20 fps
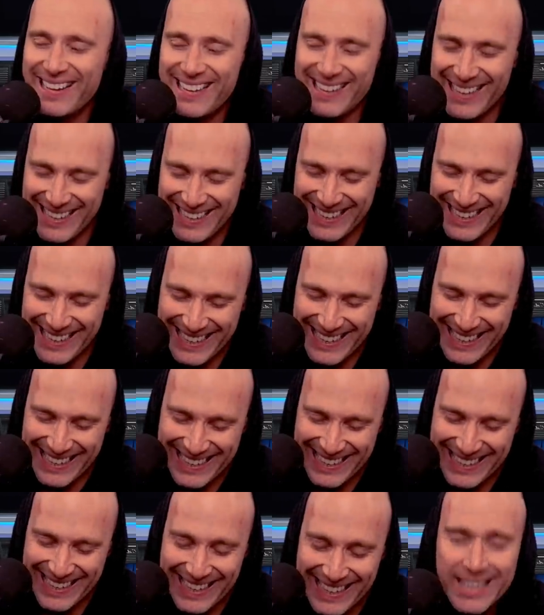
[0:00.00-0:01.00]

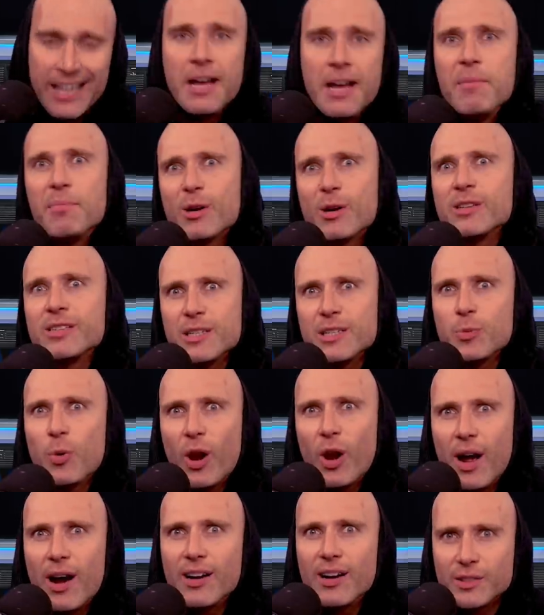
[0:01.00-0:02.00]
Because that's what
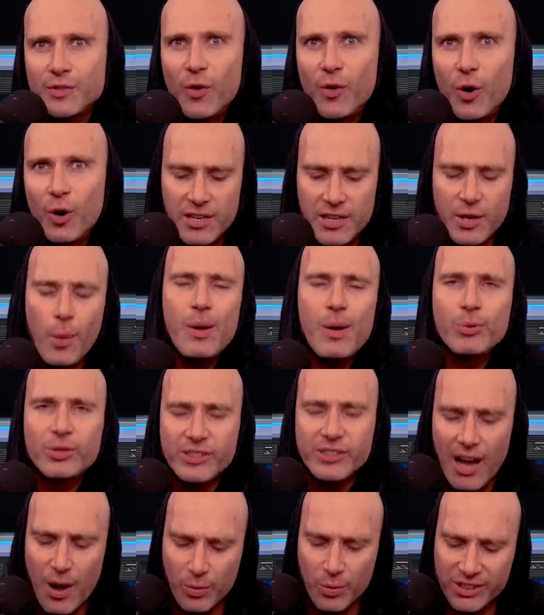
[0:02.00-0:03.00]
I asked for. So we will
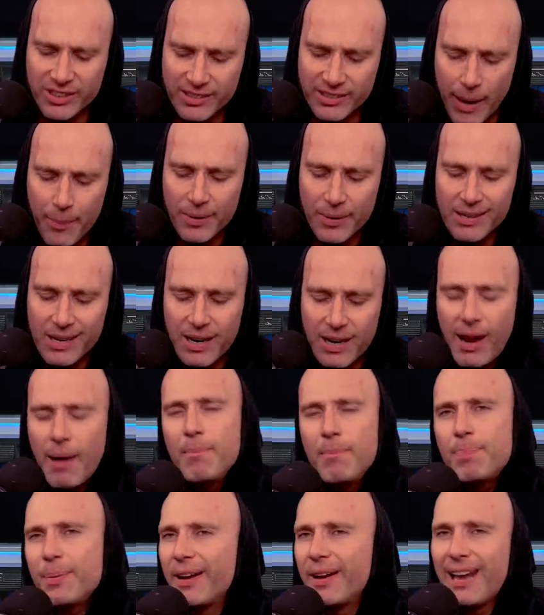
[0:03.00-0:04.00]
start with Stubborn
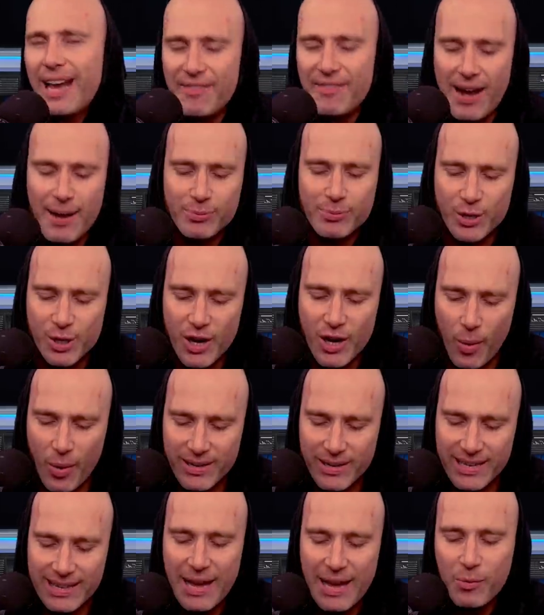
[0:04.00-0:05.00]
Clump, and I have absolutely no
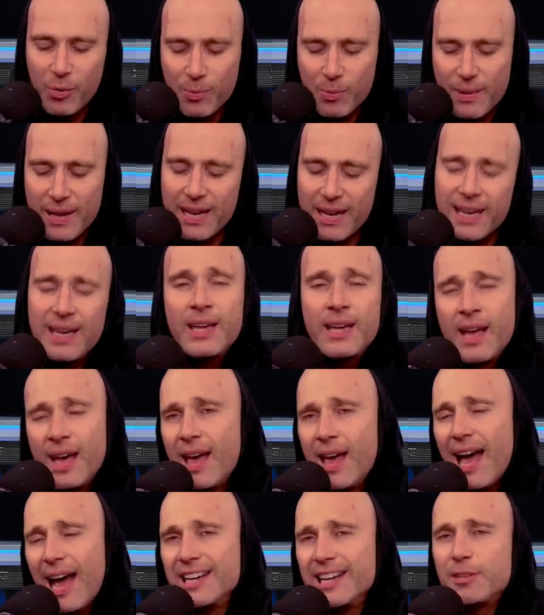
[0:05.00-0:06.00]
idea that would be.
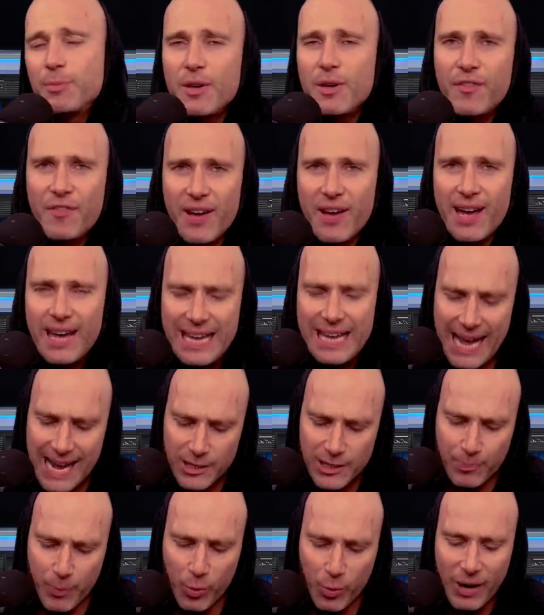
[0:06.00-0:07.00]
And to be fair, he has
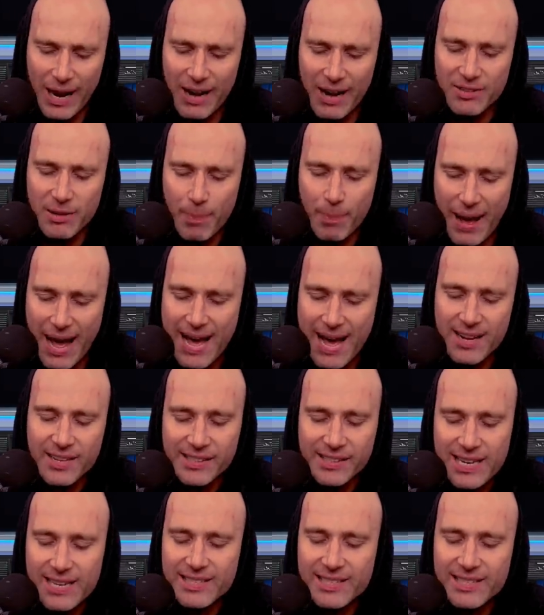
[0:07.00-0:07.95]
pulled it out of the bag because he